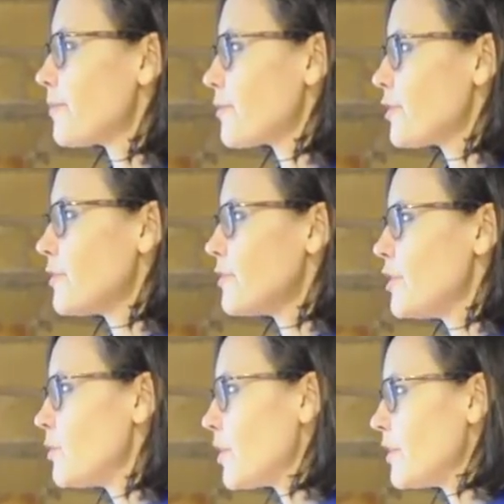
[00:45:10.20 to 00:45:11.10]
Sort of
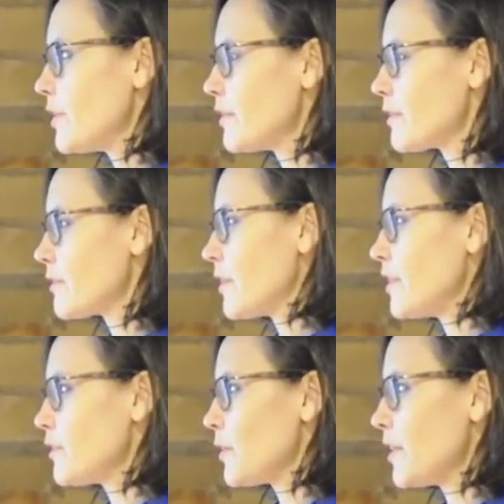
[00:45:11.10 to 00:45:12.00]
new on the
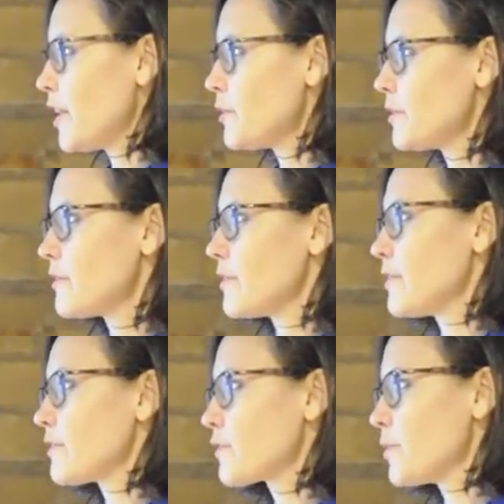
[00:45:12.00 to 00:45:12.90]
studies right now is
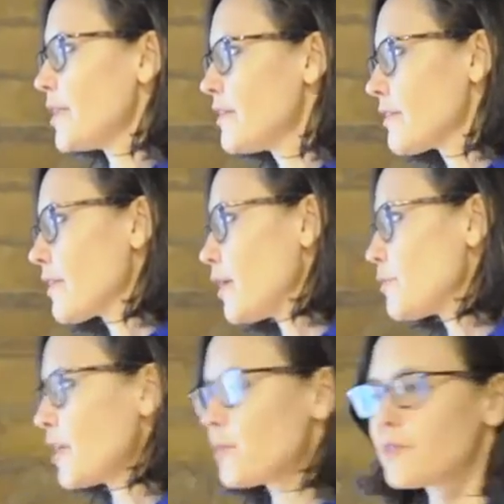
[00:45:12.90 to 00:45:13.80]
screens,
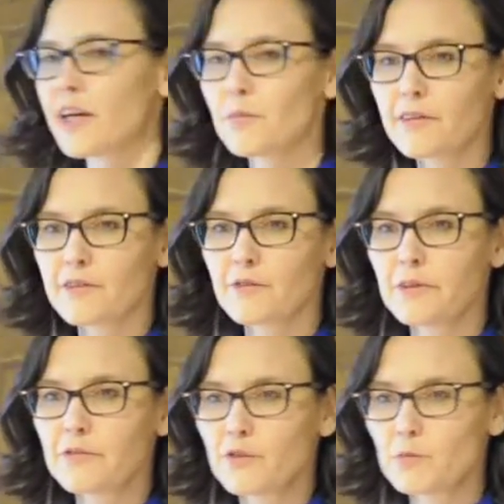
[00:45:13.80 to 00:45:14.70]
laptops, tablets, and
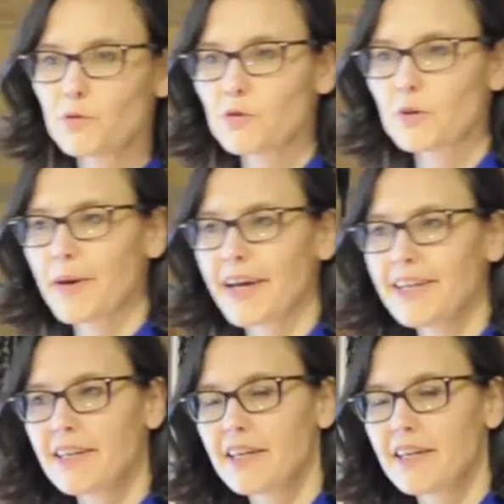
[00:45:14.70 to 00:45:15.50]
phones before bed.